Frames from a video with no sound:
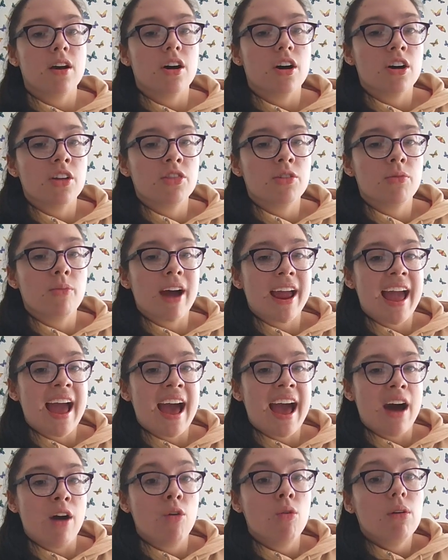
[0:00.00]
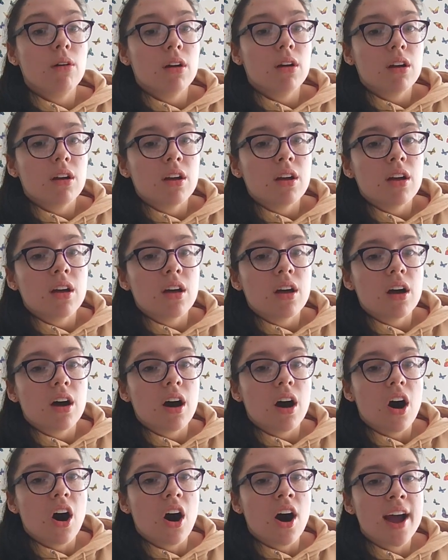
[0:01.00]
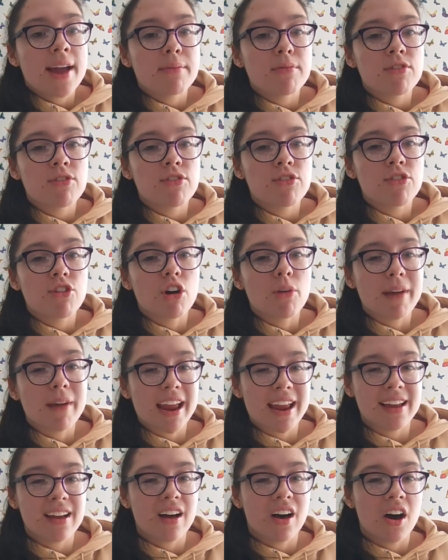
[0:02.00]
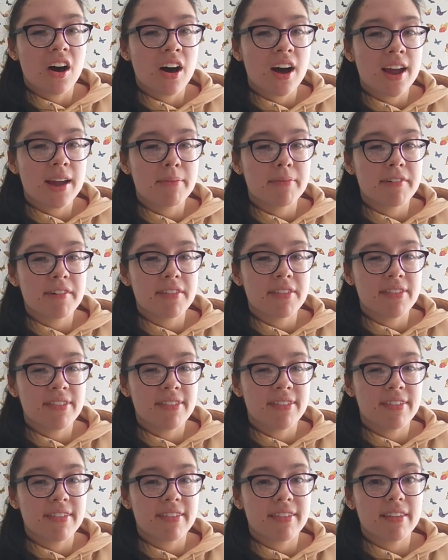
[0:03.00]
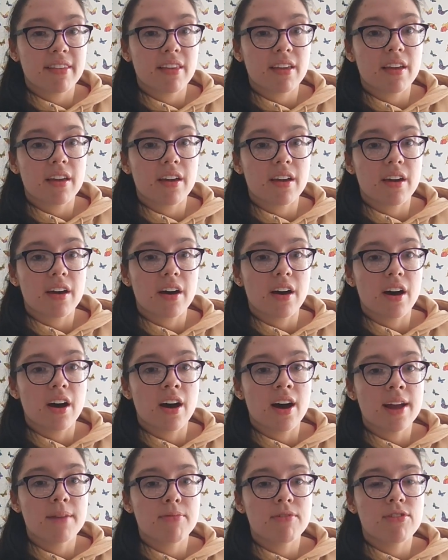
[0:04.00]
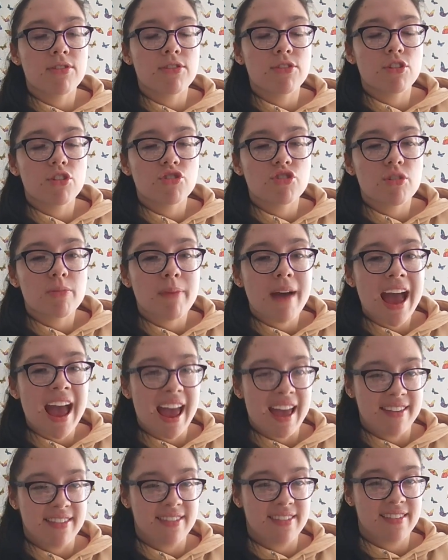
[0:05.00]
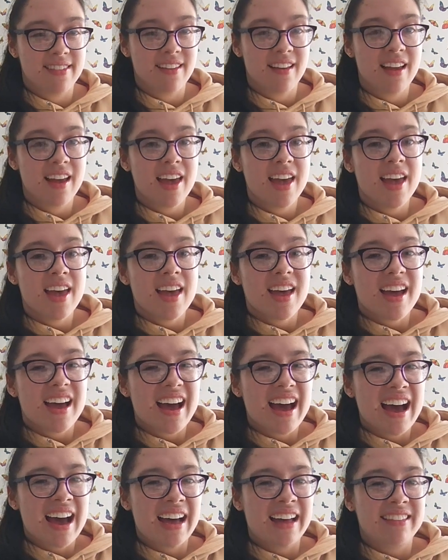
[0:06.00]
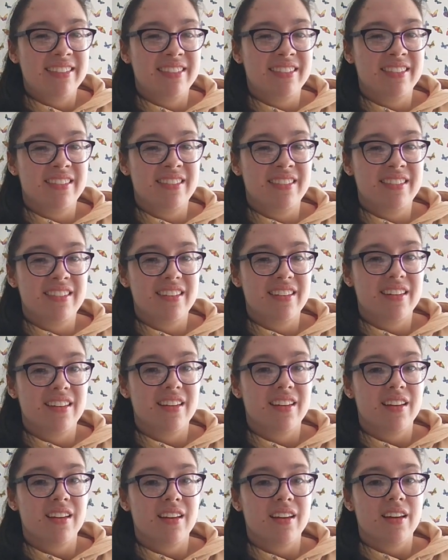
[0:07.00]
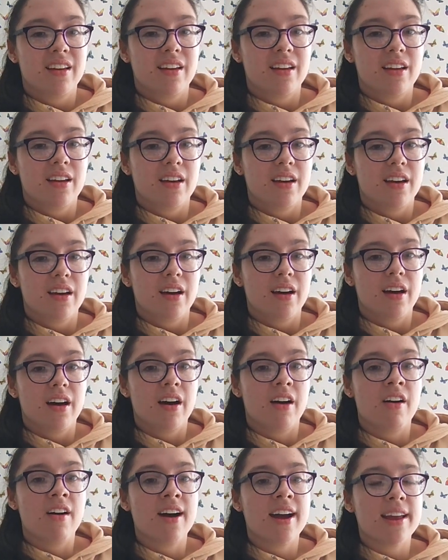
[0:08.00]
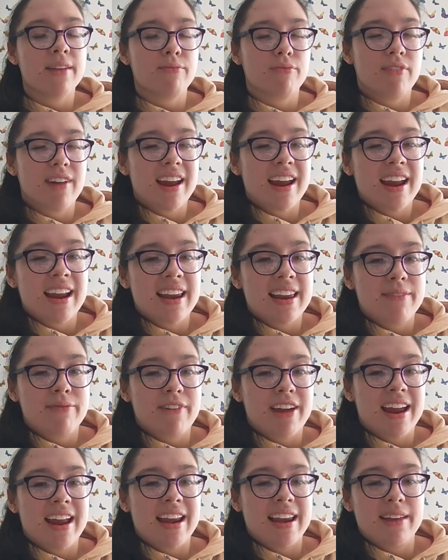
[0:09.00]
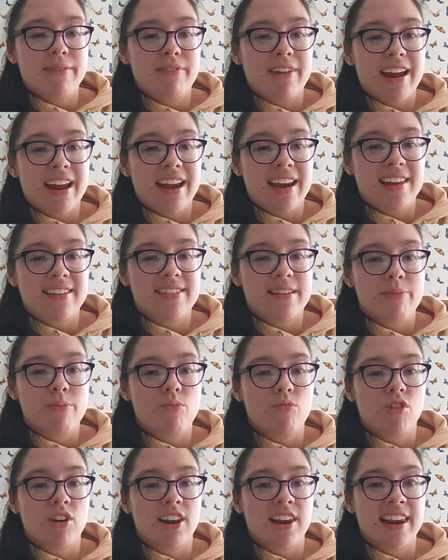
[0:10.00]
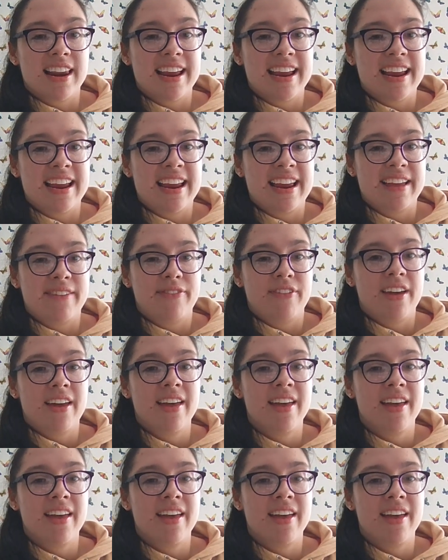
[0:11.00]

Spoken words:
on the way out, I was sobbing. I was such a mess, and I really didn't want to leave,